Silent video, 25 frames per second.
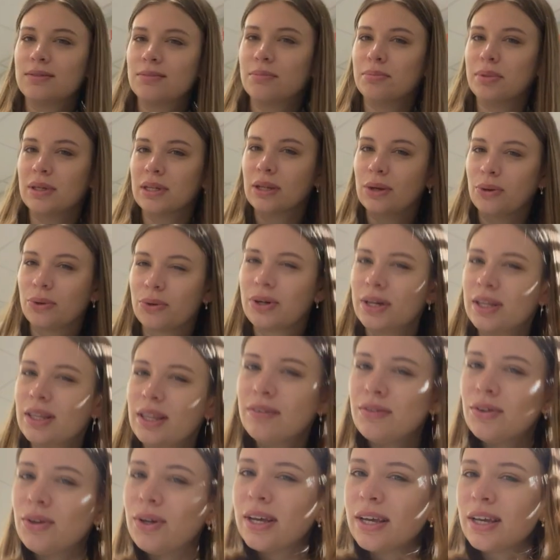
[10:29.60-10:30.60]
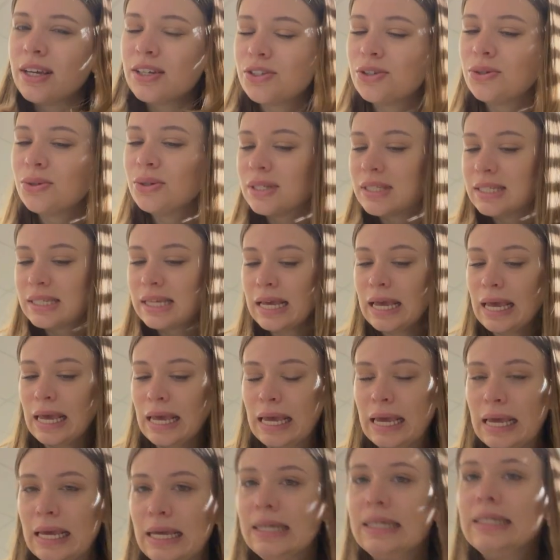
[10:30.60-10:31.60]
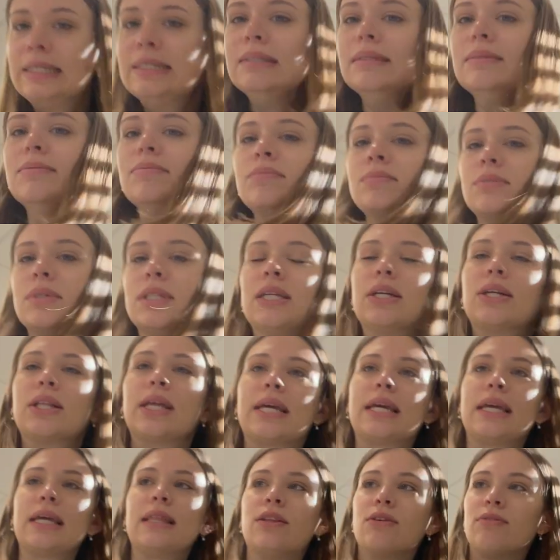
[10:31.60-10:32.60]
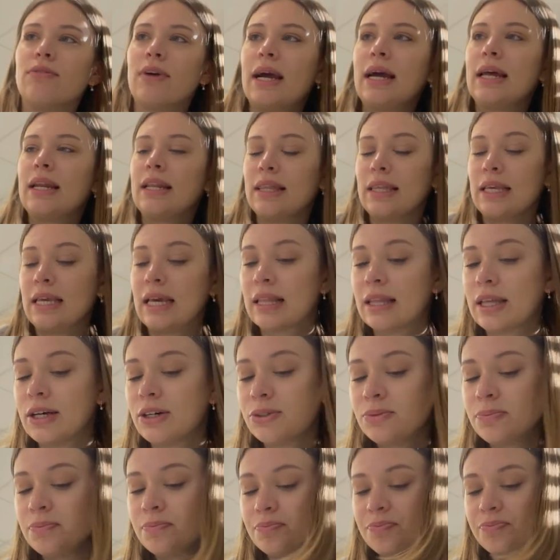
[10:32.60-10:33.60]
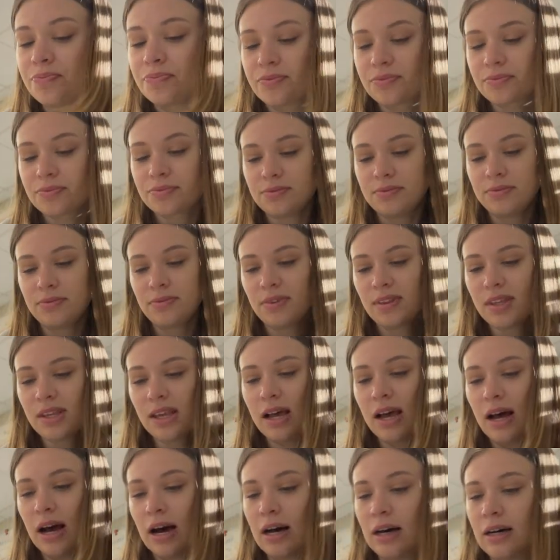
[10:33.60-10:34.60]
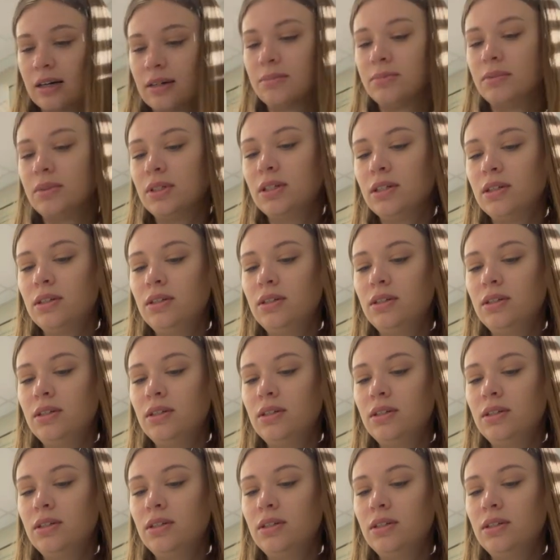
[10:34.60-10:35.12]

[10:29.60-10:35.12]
below grade level, I guess you could say. And they're like in the red and the yellow. Um,